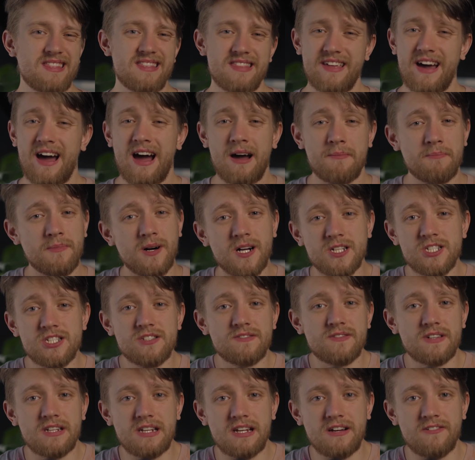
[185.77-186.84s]
that much
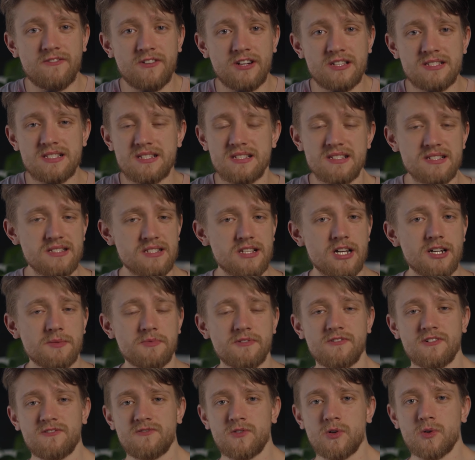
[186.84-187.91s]
of a difference in the scope
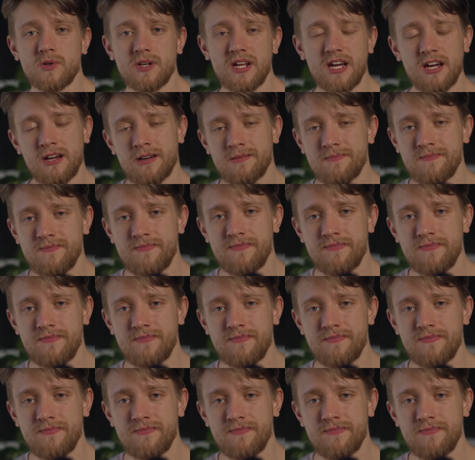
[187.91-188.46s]
of a full day,